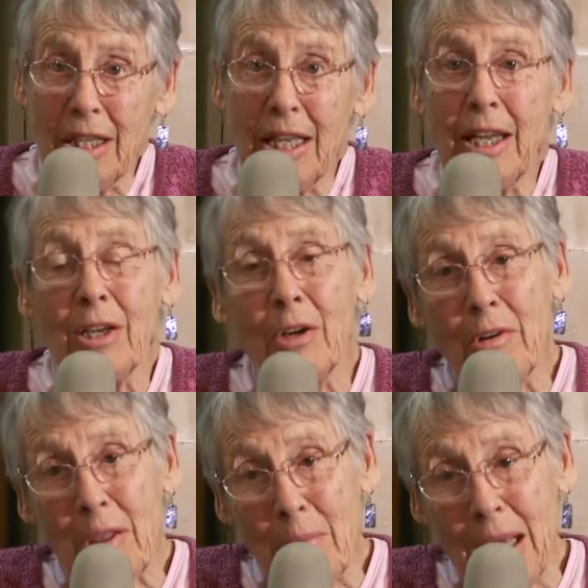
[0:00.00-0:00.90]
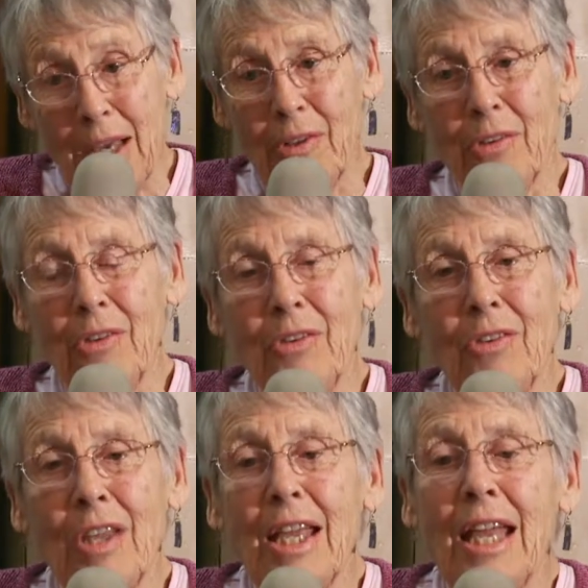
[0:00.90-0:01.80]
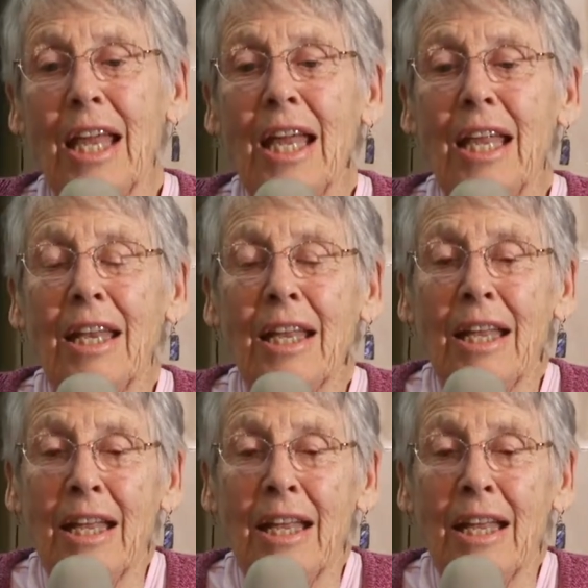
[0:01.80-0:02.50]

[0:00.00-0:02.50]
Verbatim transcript: and go to the mountains and